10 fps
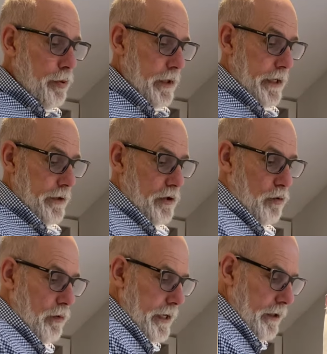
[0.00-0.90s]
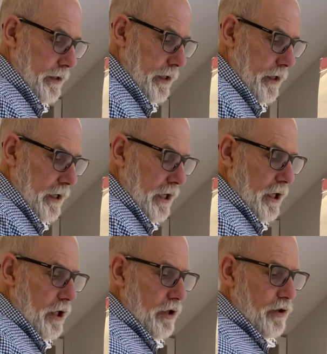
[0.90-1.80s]
plans greatly.
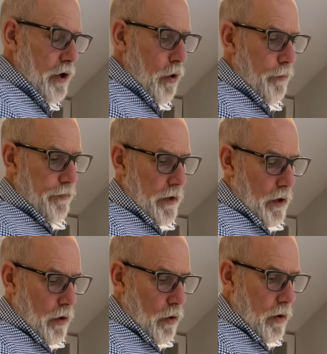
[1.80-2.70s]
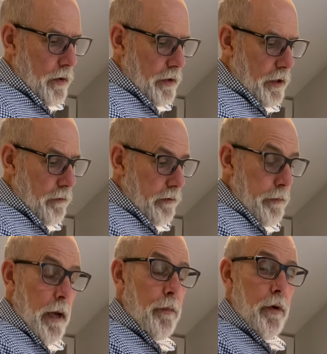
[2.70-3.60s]
So you
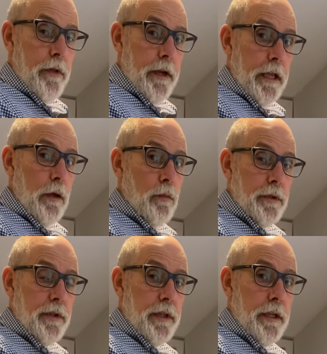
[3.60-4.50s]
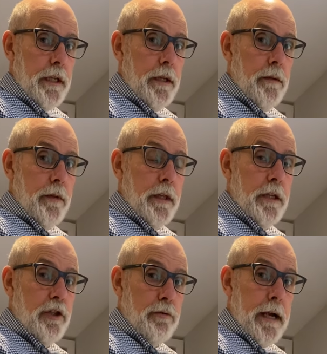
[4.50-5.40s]
remember that he was the,
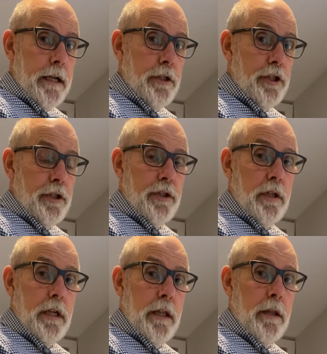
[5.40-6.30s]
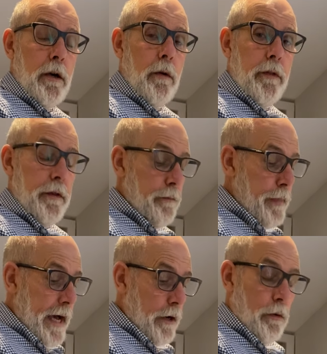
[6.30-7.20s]
the strategist in the, the
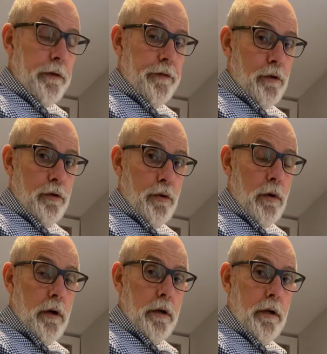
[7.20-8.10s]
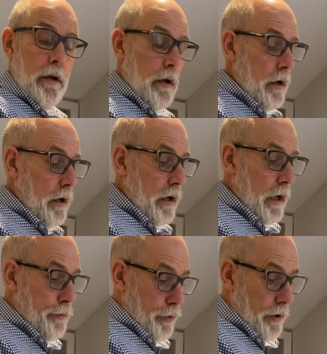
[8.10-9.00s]
Battle of New York,
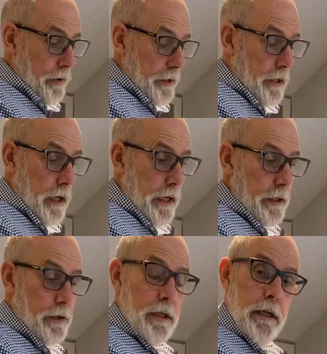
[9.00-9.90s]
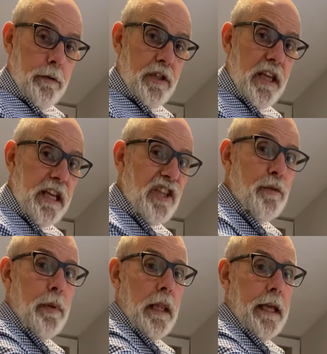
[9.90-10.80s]
uh, Brooklyn Heights. It was
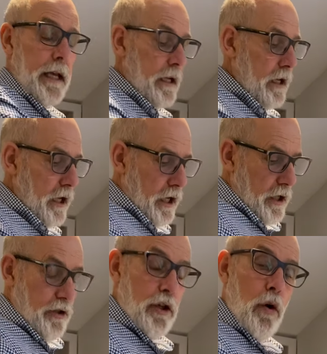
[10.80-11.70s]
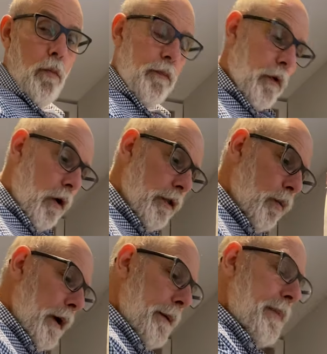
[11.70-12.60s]
his plan. So on the
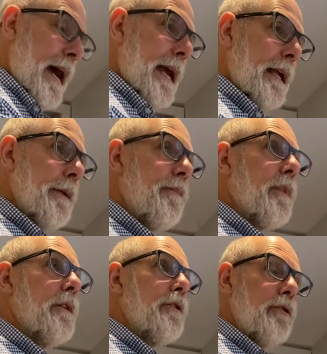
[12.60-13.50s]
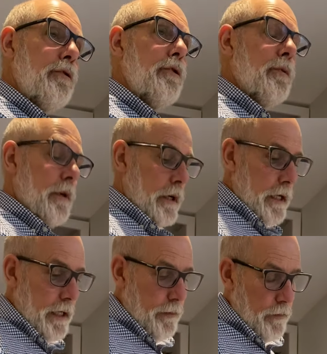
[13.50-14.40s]
way back to New York,
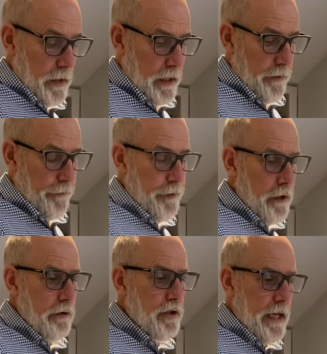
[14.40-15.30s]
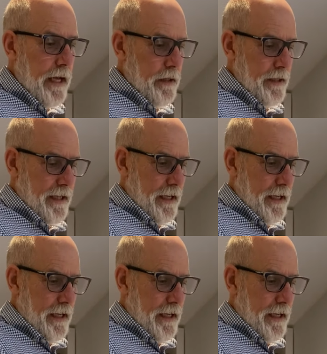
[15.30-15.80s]
he, he figures out